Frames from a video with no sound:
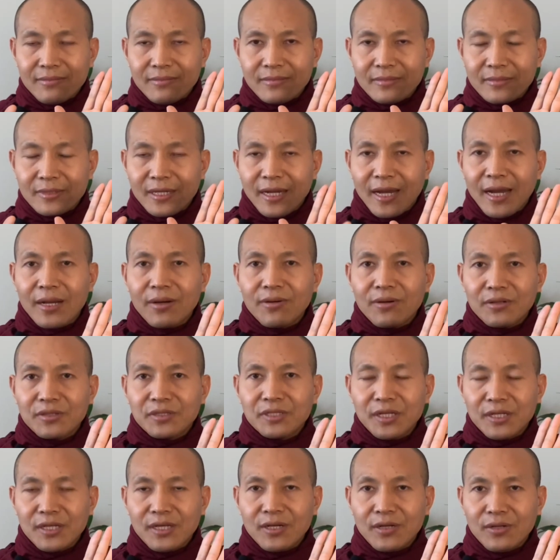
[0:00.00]
kind of
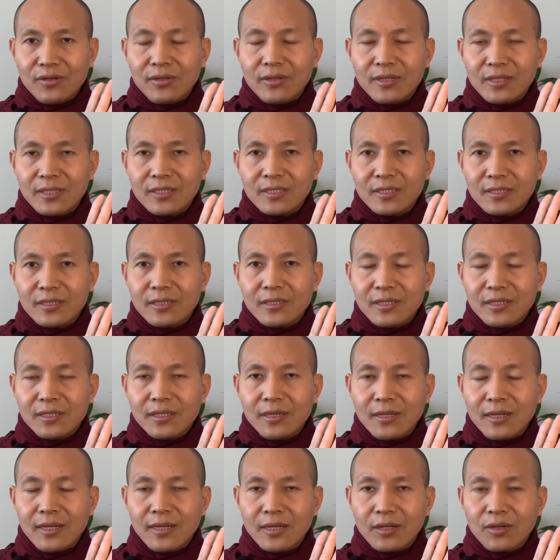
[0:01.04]
Chaitanya
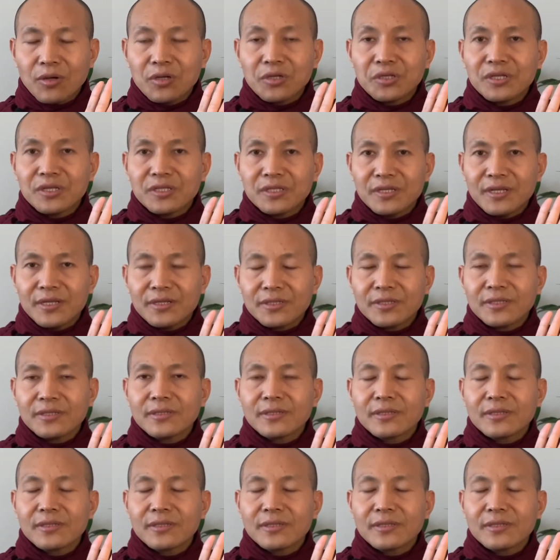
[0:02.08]
consciousness.